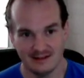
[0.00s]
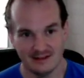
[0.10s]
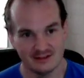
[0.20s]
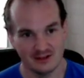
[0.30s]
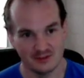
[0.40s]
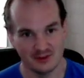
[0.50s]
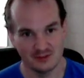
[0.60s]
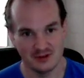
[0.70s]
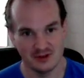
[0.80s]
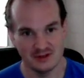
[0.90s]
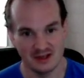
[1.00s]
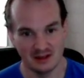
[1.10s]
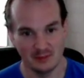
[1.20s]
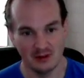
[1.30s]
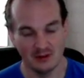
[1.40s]
sometimes the queues take a
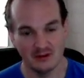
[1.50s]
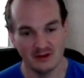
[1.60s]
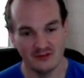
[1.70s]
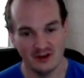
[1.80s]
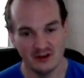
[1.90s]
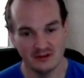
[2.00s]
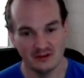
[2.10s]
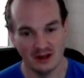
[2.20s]
little bit longer, I find.